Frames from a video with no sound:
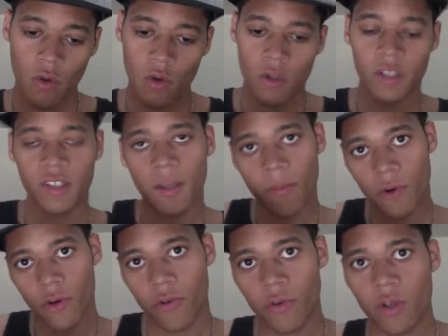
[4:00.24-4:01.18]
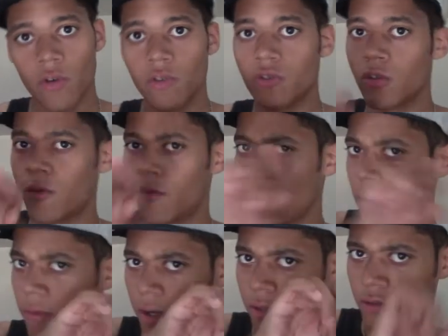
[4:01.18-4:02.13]
let's say Mercury goes to the
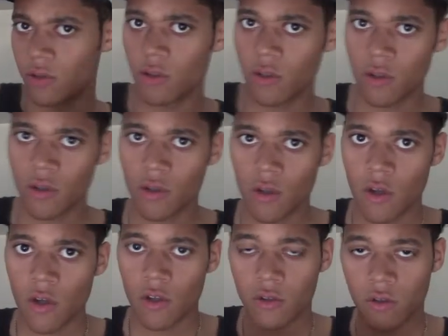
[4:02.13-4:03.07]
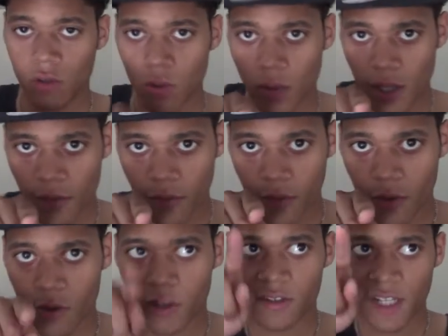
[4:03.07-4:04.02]
4th house. So
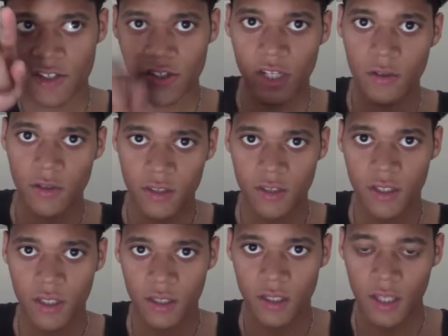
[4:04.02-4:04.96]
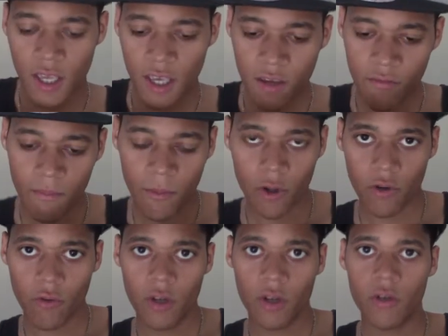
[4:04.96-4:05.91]
for a Sagittarius ascendant, if
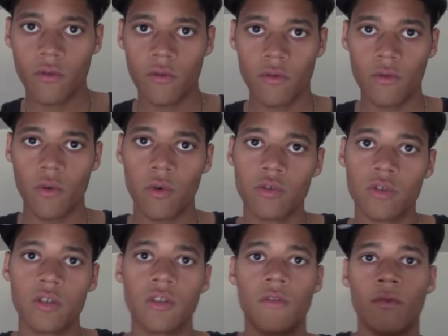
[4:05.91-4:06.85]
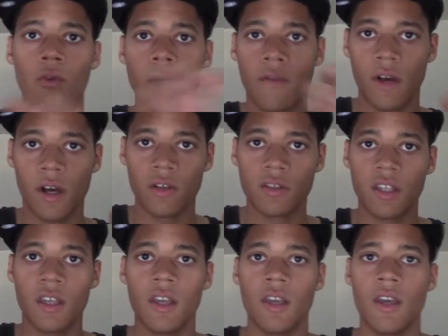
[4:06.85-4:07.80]
Mercury goes to the 4th house,
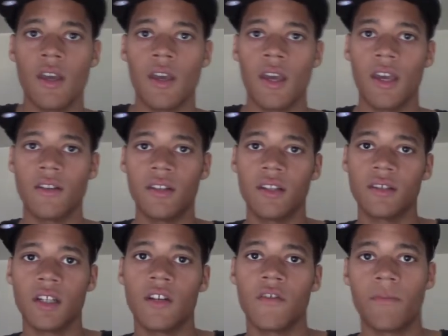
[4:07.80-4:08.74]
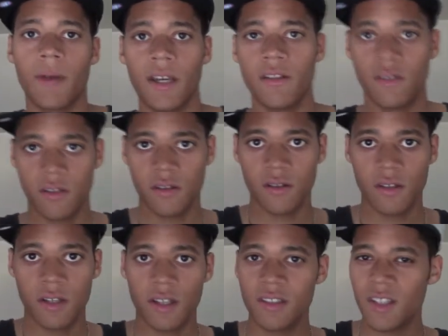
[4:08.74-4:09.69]
it's in the sign of Pisces.
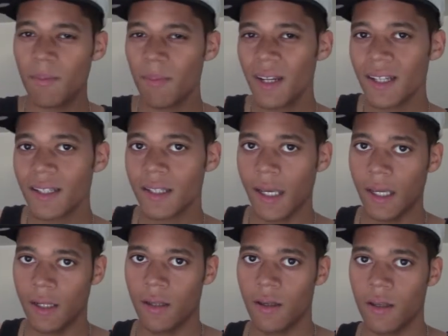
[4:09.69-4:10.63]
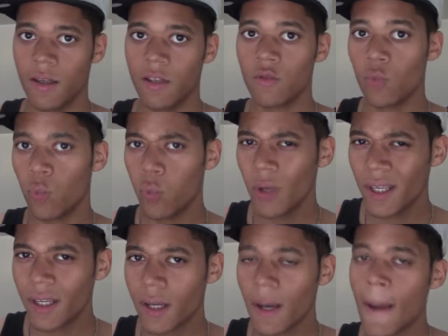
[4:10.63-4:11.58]
It's debilitated, it's
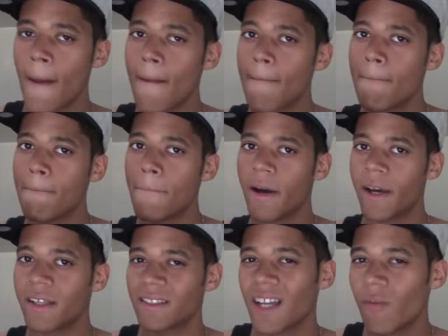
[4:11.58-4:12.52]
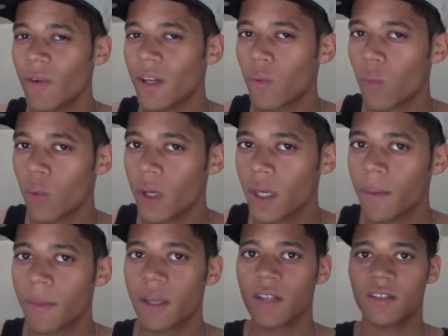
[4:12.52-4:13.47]
weak, but it's not really
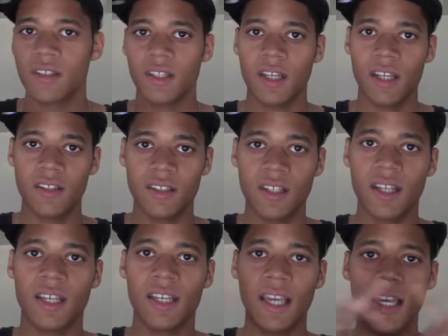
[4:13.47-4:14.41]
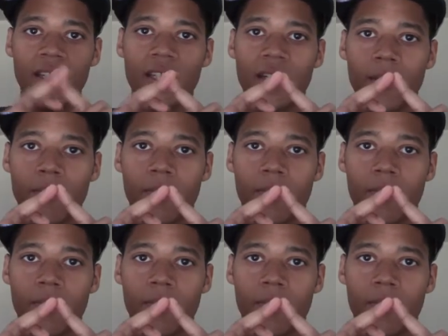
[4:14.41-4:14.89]
weak, because it's in the Kendra